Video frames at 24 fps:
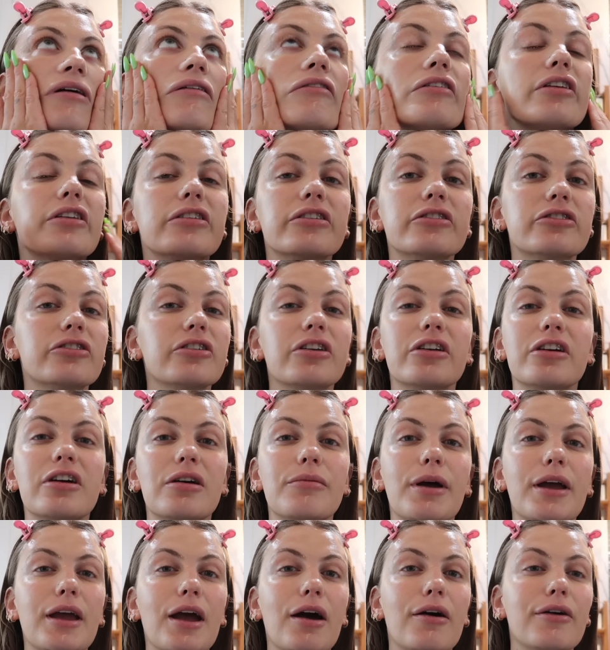obviously she can
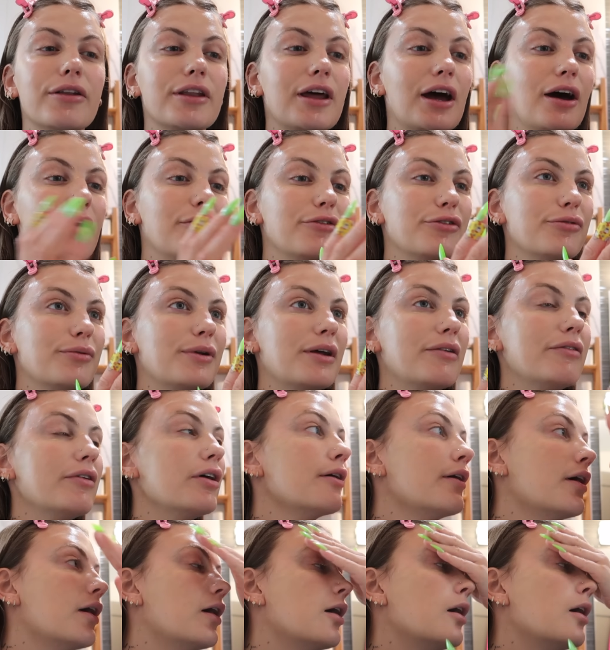come hang out in the house whenever